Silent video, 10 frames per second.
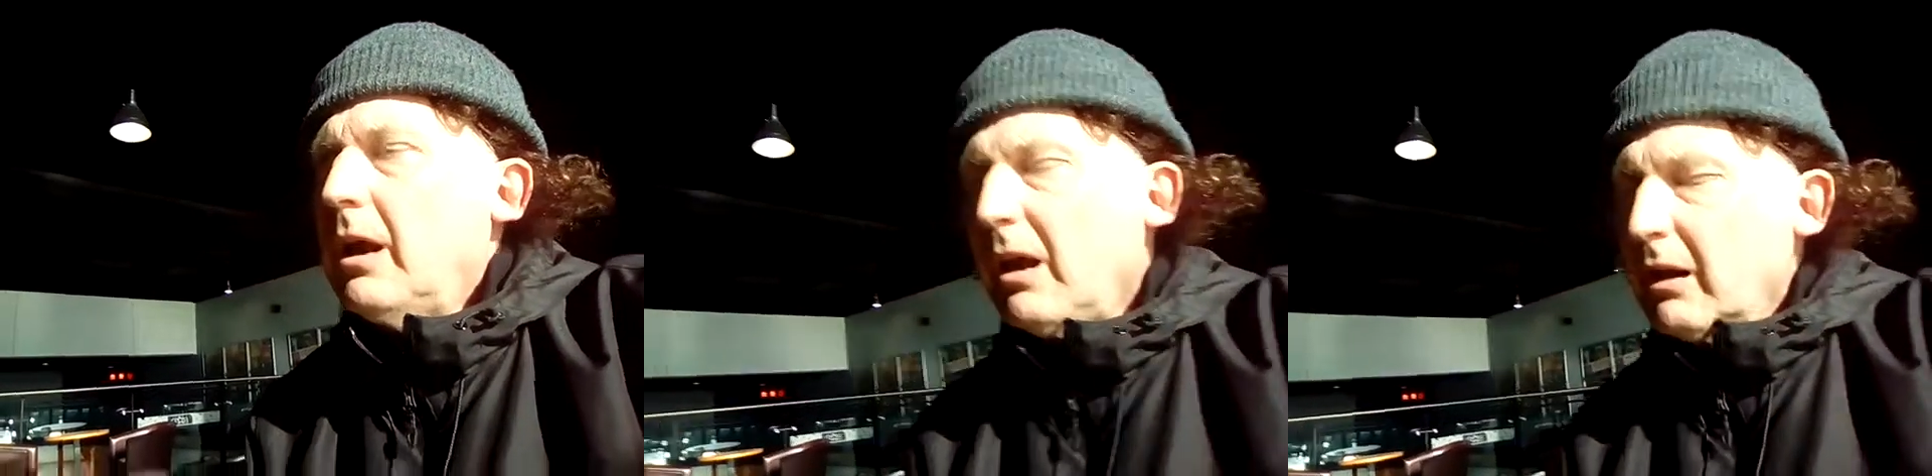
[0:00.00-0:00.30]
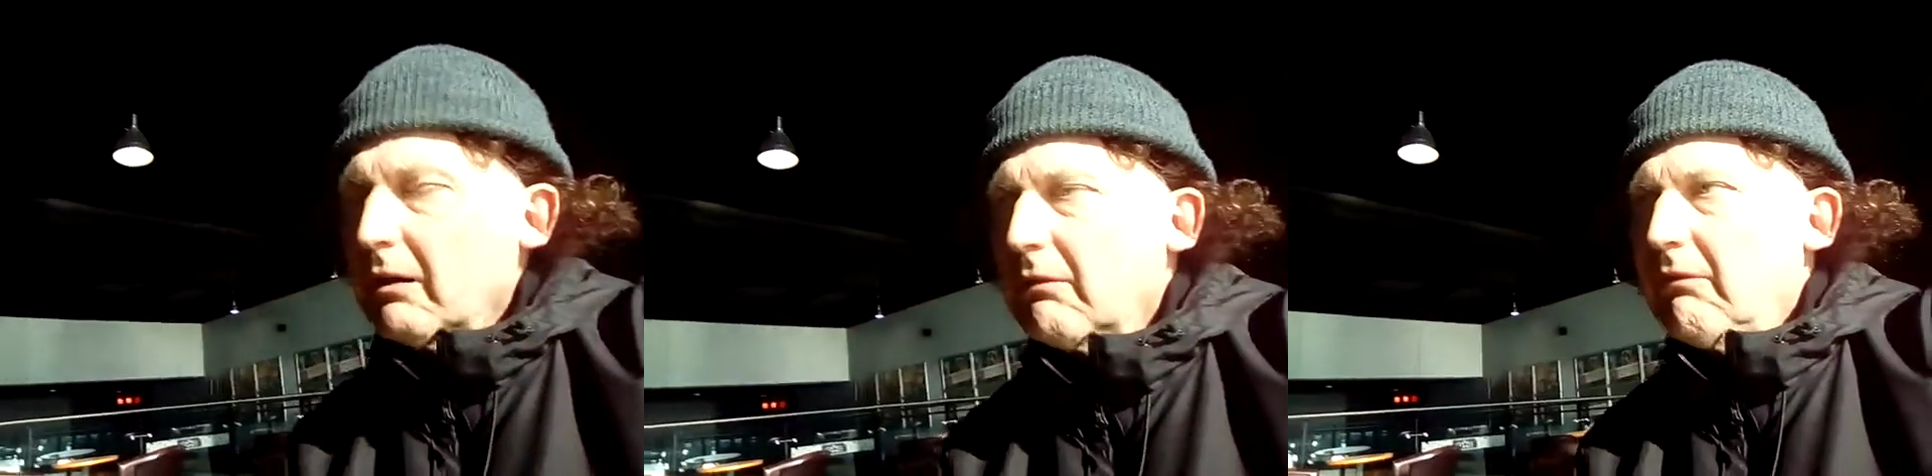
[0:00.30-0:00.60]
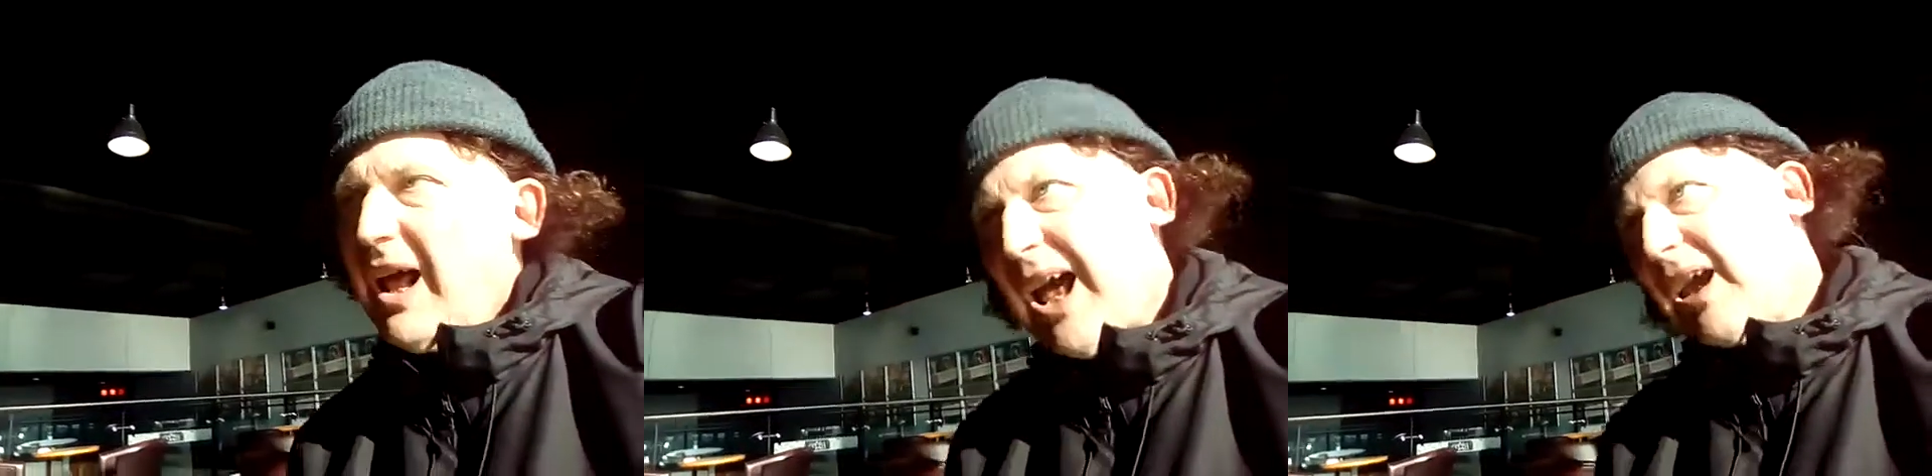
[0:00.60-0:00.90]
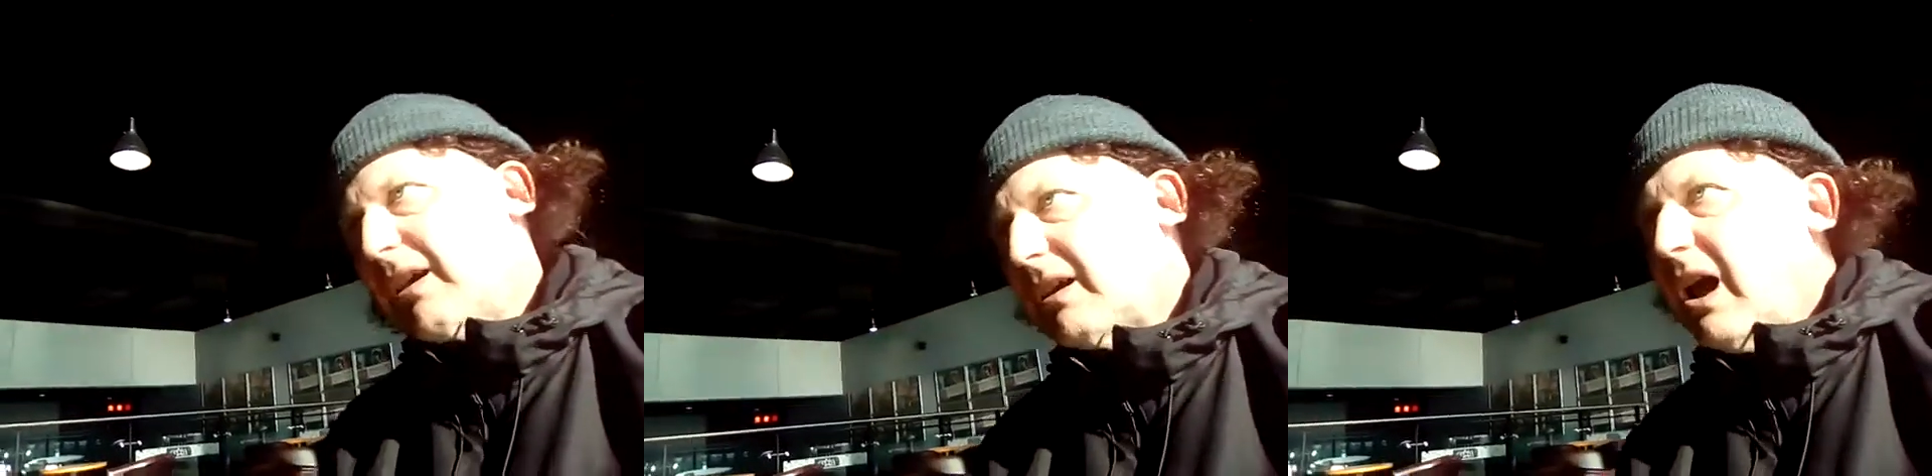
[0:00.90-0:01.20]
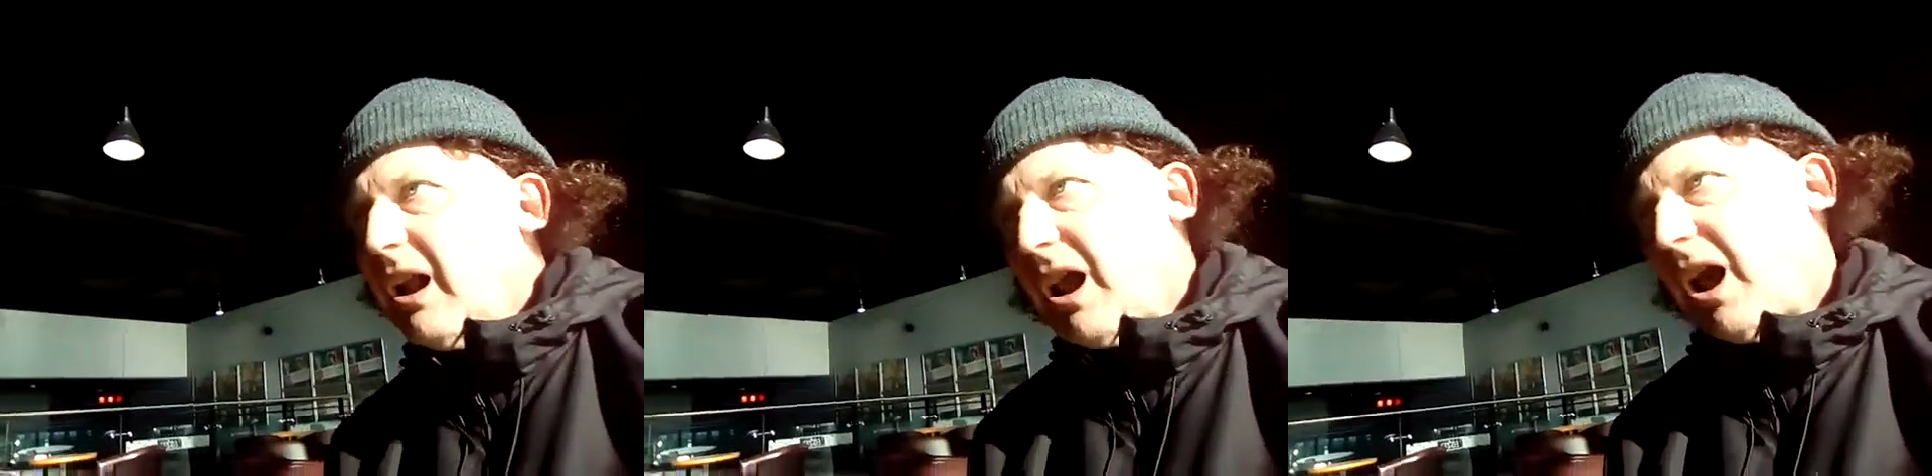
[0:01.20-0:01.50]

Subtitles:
oh, like can